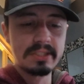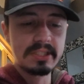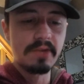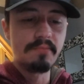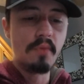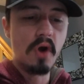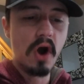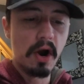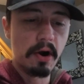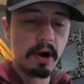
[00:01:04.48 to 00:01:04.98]

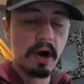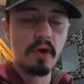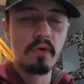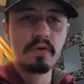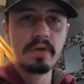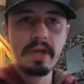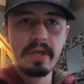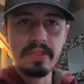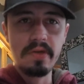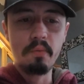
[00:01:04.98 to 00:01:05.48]

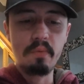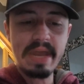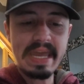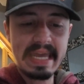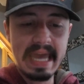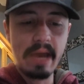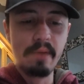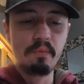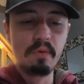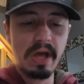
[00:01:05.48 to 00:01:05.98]
tomorrow, the
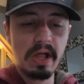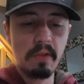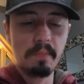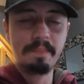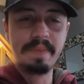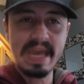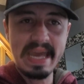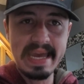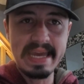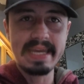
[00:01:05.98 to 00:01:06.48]
weekend will
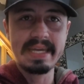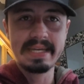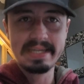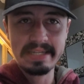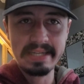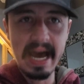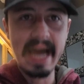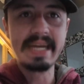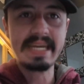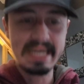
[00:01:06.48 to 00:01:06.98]
be
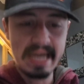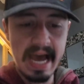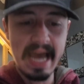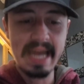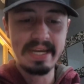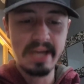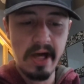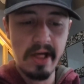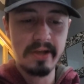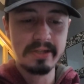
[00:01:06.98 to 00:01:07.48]

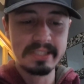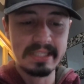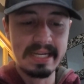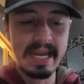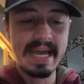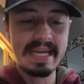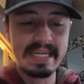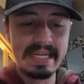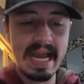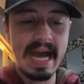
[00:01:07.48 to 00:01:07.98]

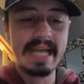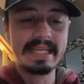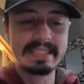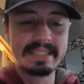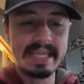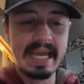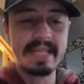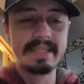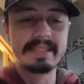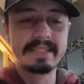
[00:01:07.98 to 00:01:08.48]

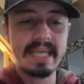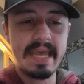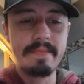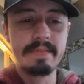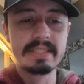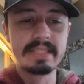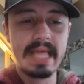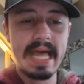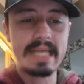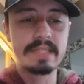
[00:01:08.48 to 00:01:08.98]
$99.99, same
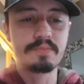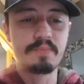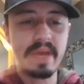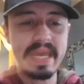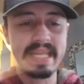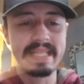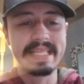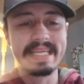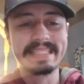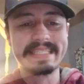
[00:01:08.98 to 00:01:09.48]
as last
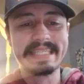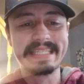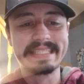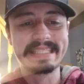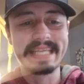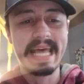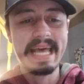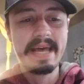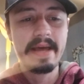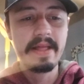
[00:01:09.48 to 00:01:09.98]
week. This
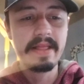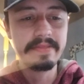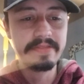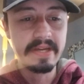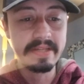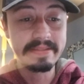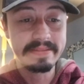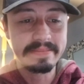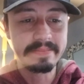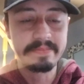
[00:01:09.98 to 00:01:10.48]
is
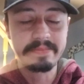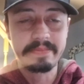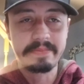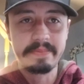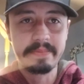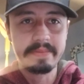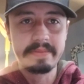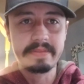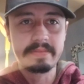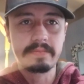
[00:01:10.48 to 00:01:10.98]

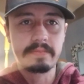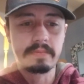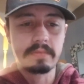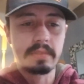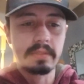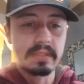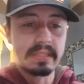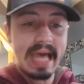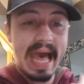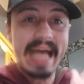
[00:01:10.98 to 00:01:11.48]
the
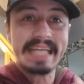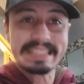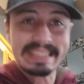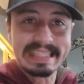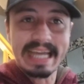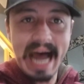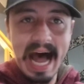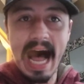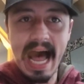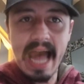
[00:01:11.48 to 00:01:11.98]
last
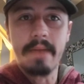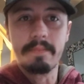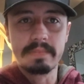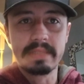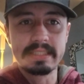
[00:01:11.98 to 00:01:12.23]
time.